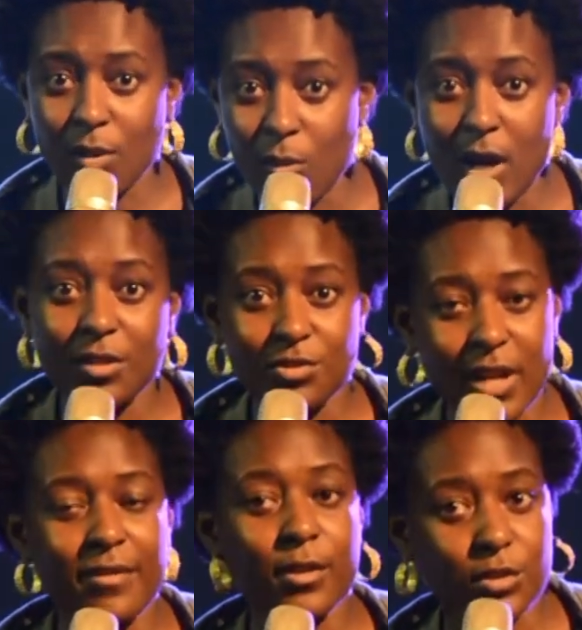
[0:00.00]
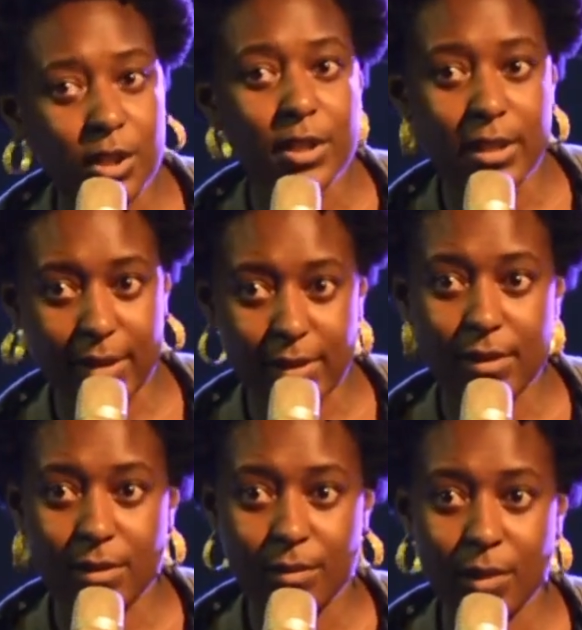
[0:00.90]
well-traveled
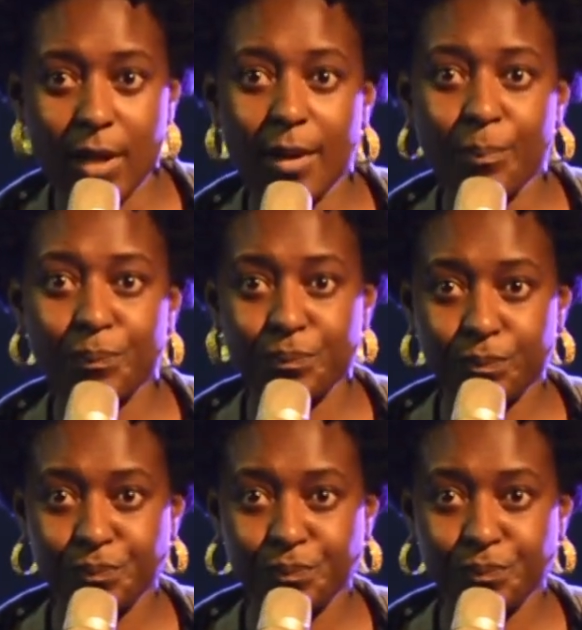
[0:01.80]
journalist, okay?